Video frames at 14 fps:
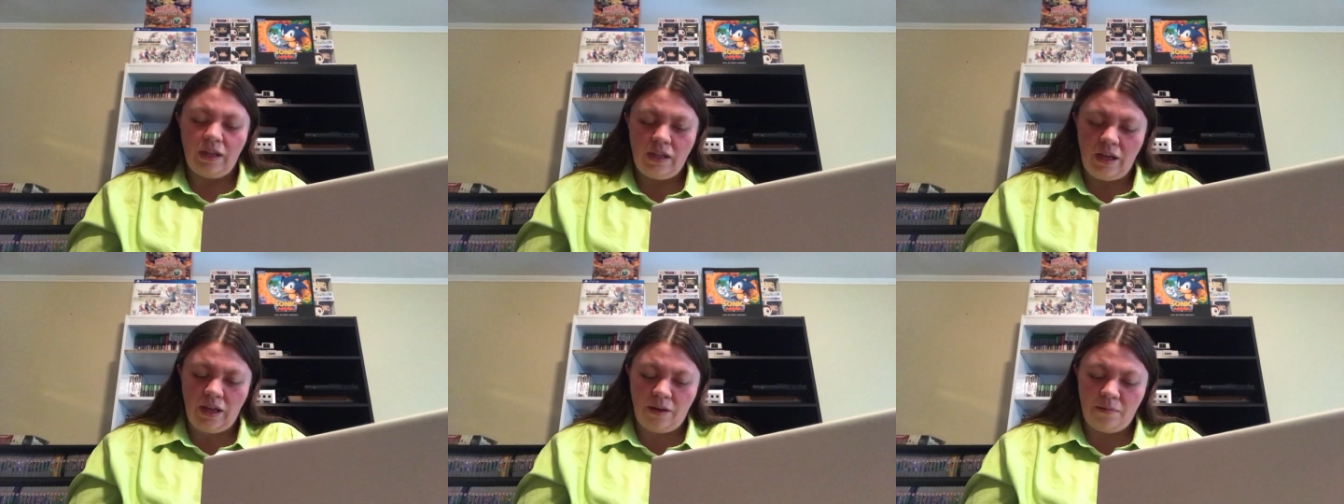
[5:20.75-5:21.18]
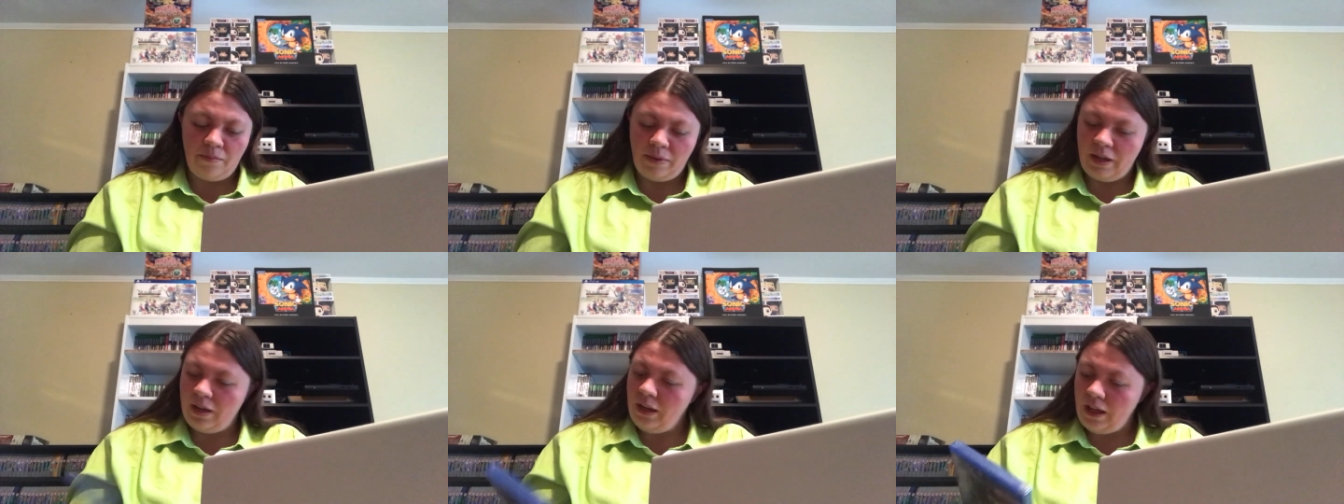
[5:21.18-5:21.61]
yeah,
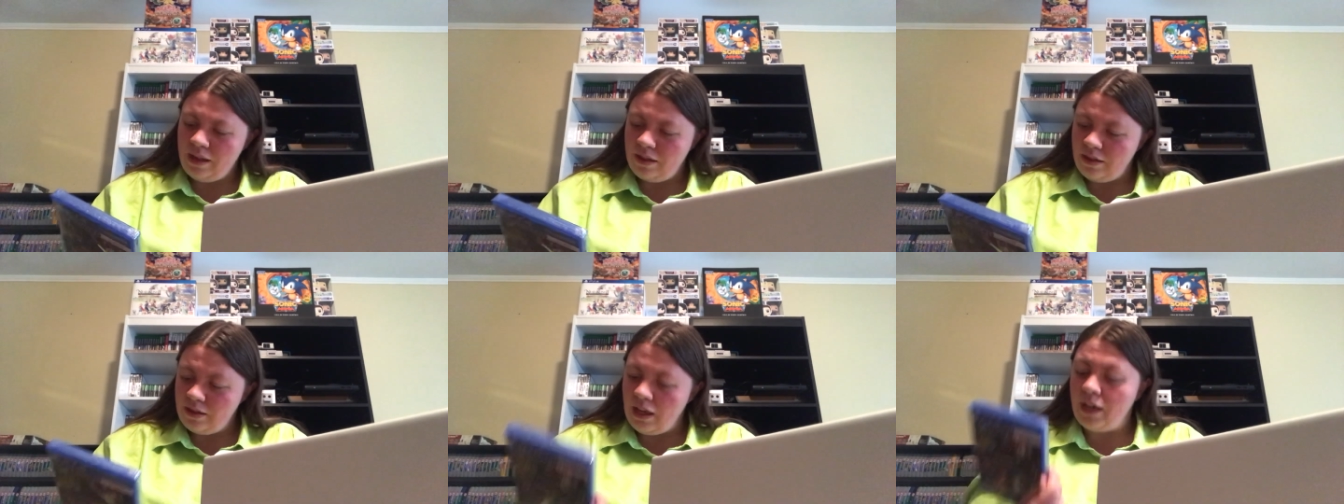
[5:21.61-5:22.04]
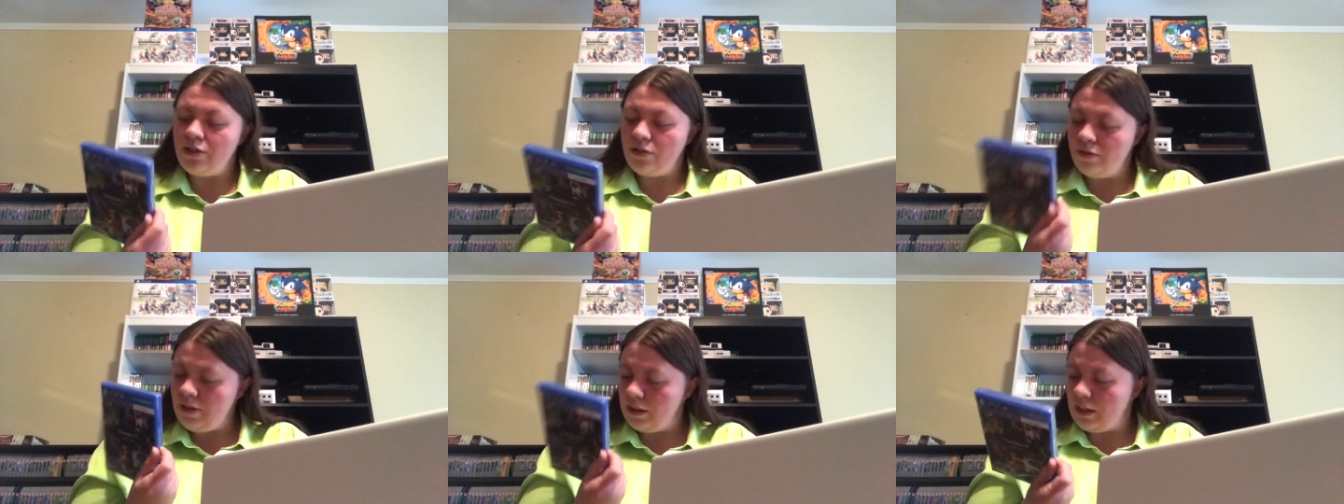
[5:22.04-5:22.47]
but I
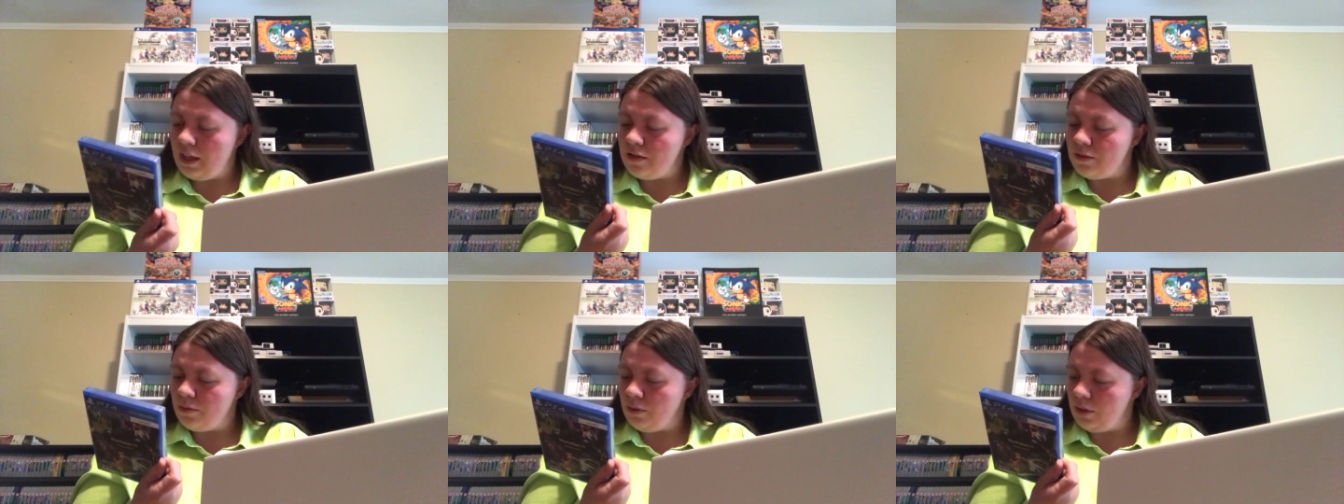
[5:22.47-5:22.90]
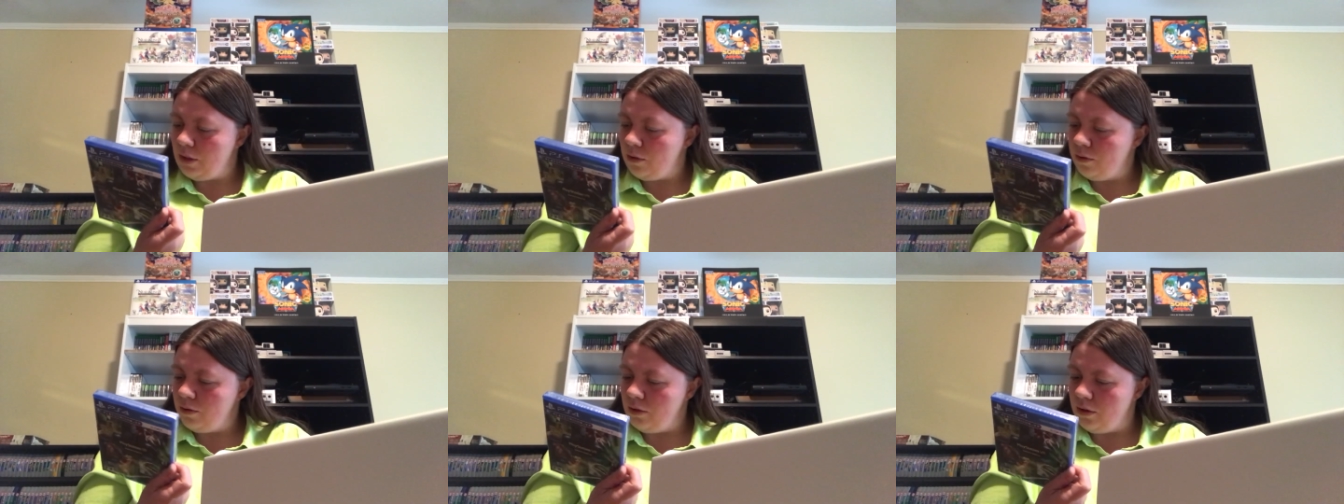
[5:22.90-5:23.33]
do think that is really
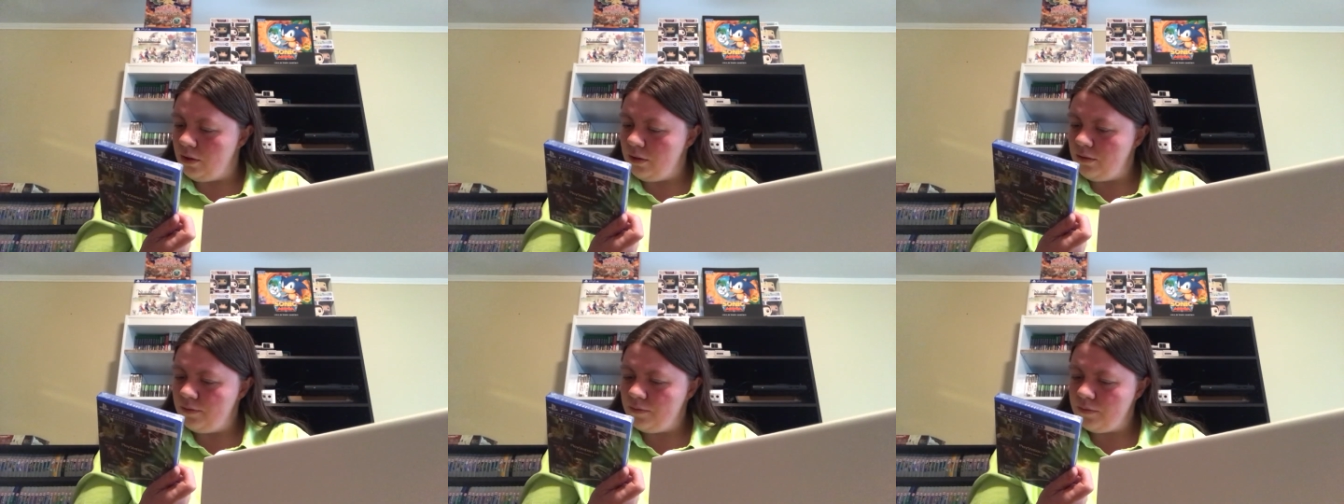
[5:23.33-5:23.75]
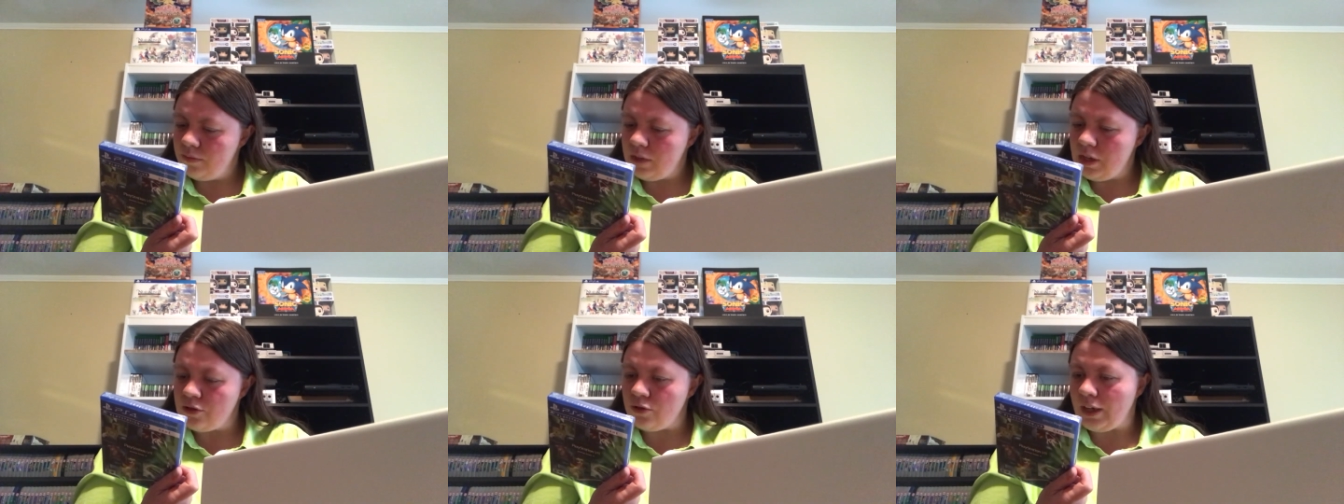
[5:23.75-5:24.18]
cool
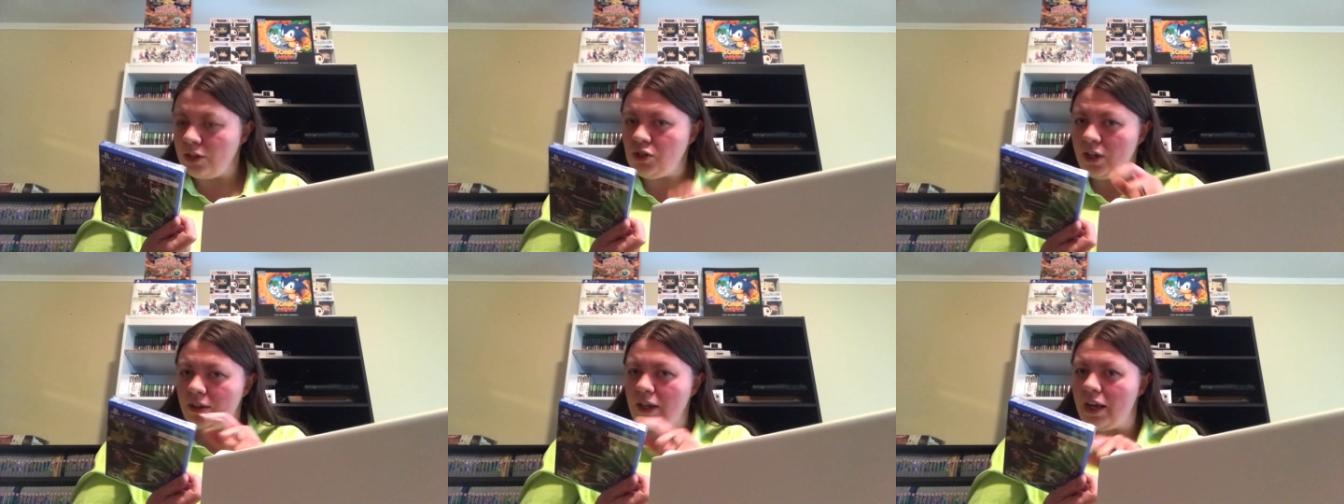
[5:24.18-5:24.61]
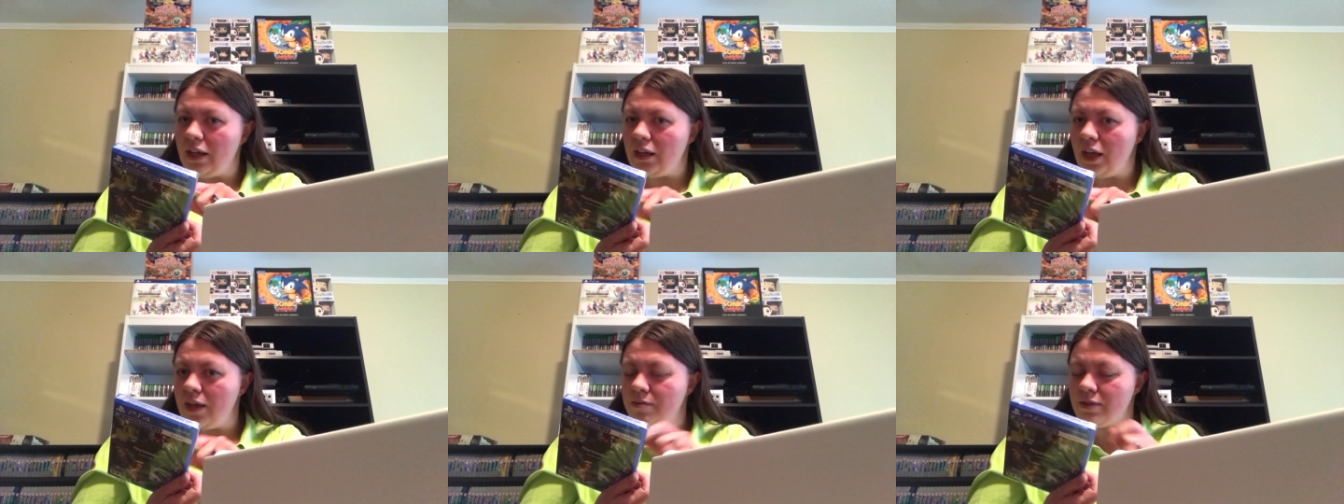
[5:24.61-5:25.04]
because there's actually a lot
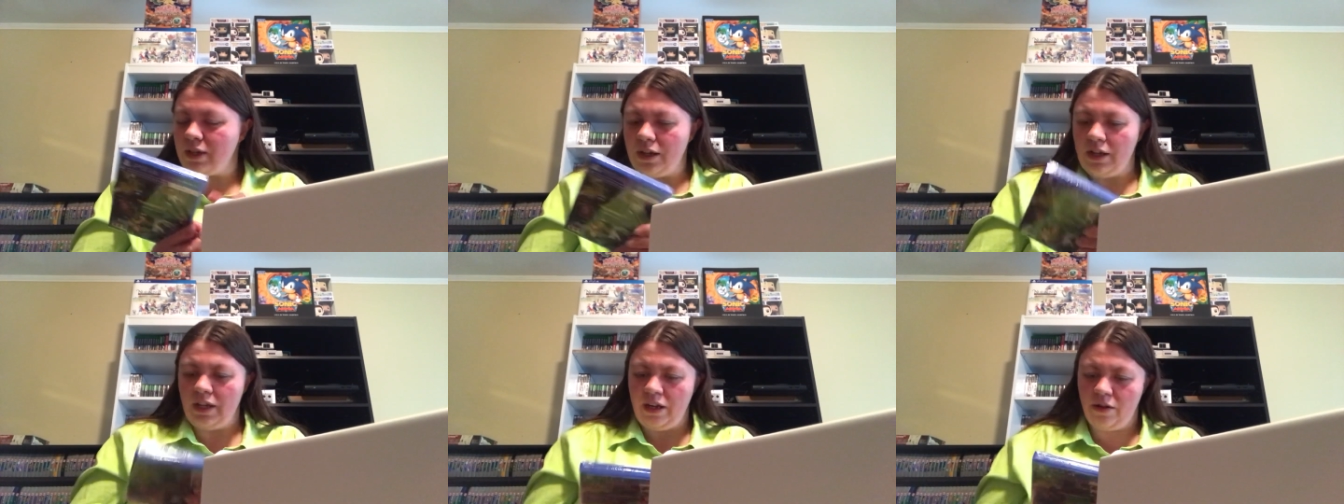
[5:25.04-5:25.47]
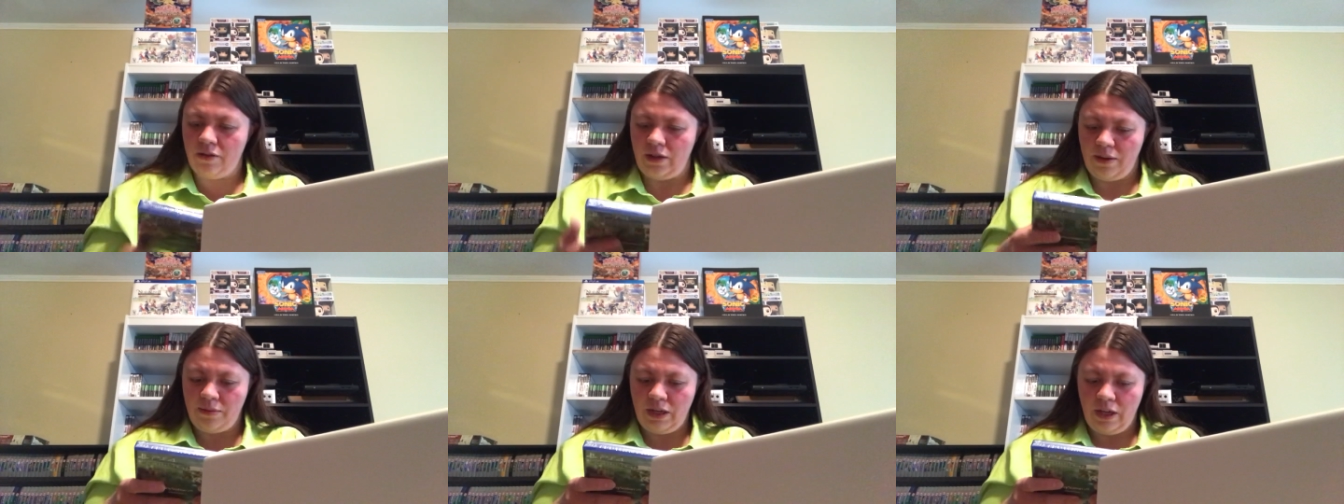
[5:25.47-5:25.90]
of games on here
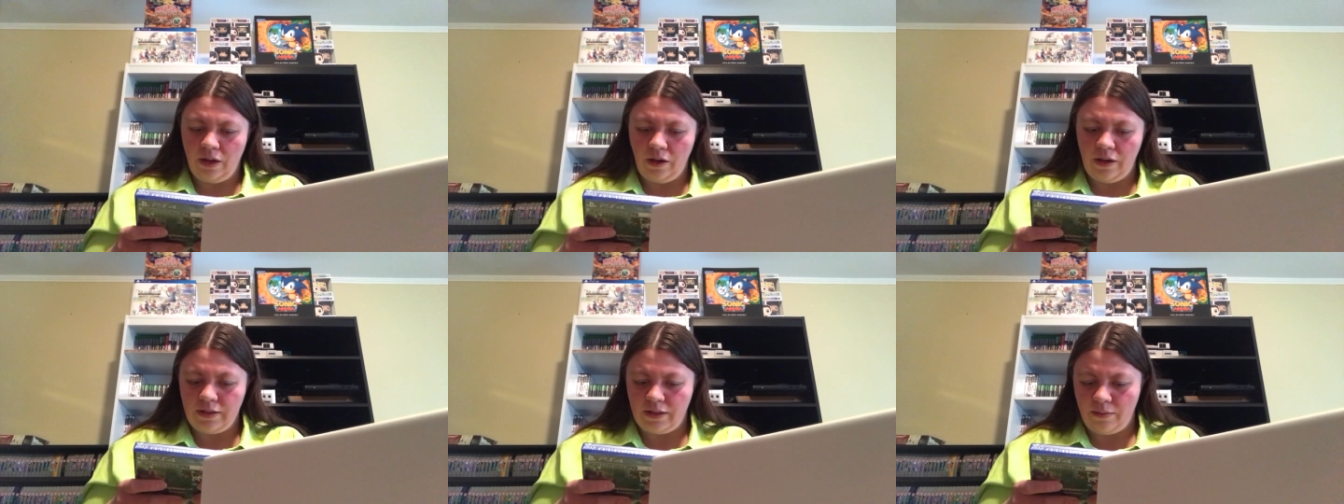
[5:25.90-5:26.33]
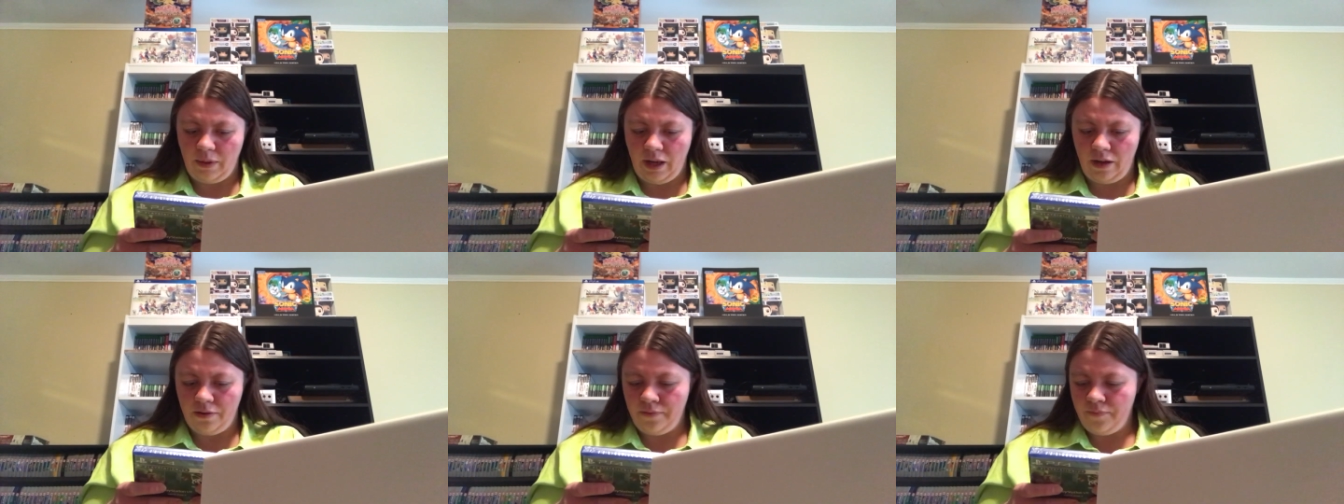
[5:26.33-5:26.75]
that I'm curious
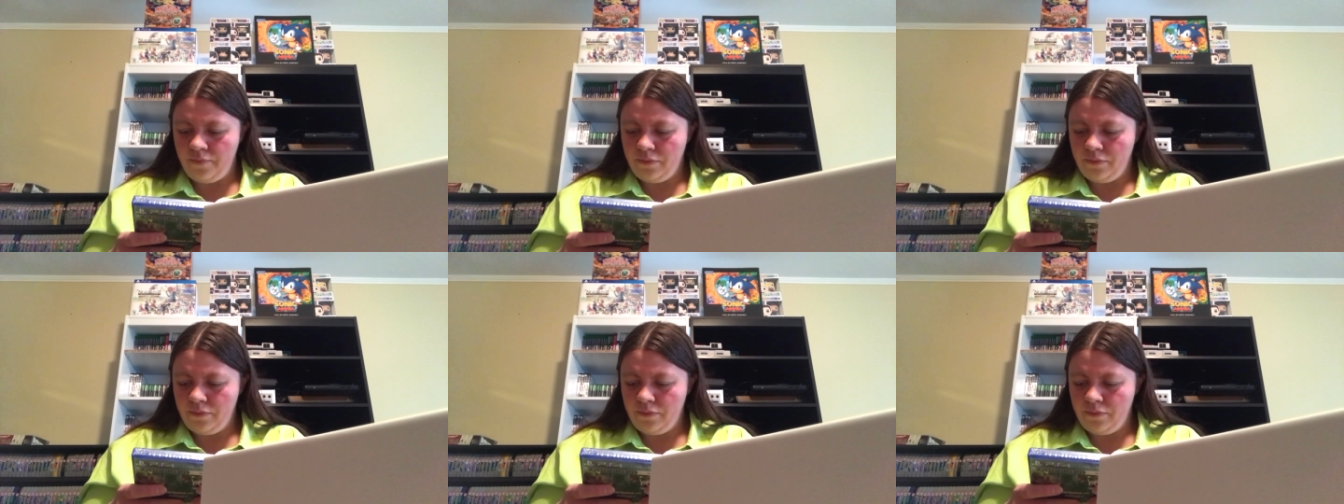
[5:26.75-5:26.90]
about.